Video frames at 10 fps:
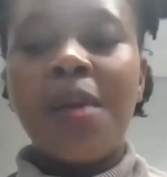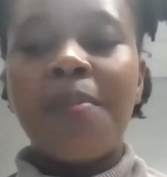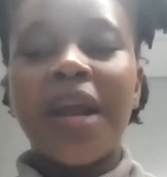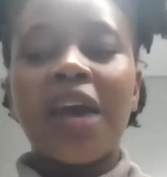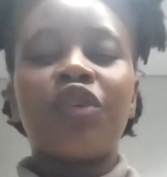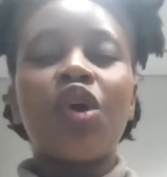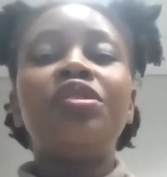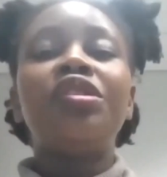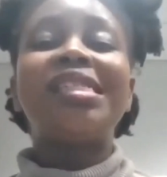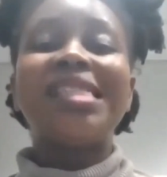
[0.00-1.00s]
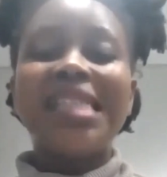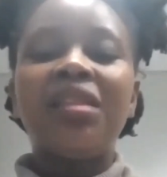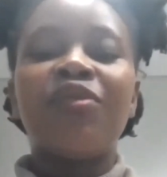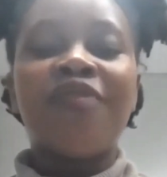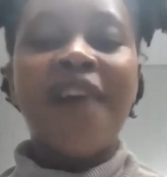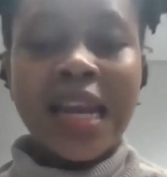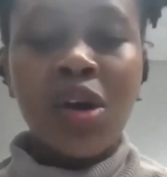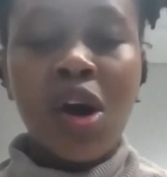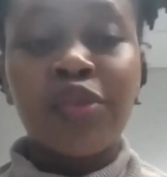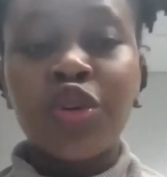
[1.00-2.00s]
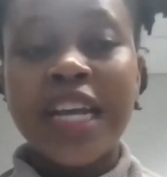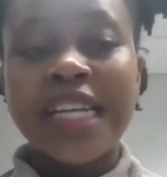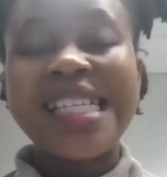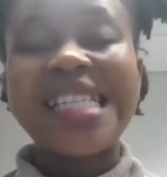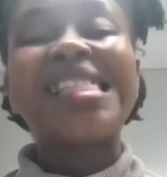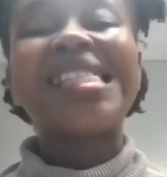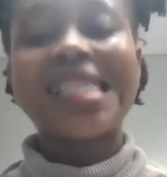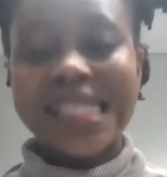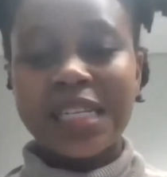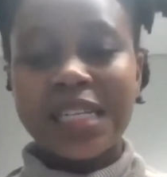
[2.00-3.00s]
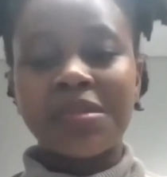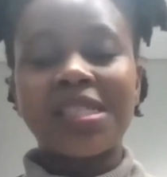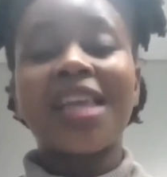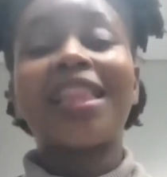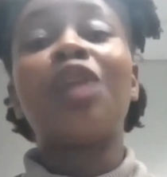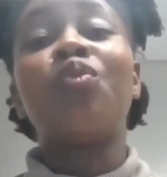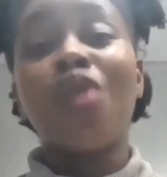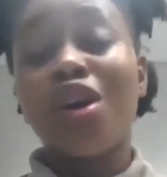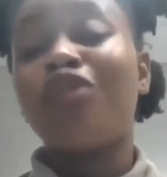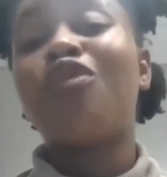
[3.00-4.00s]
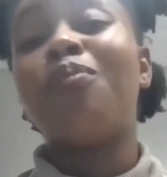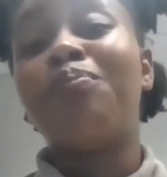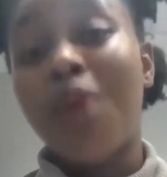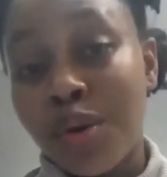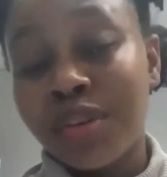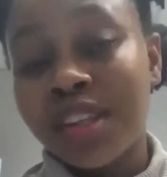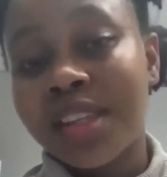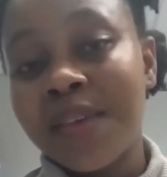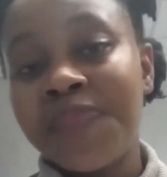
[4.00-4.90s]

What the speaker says: but I've grown to see the value of creating systems that work for both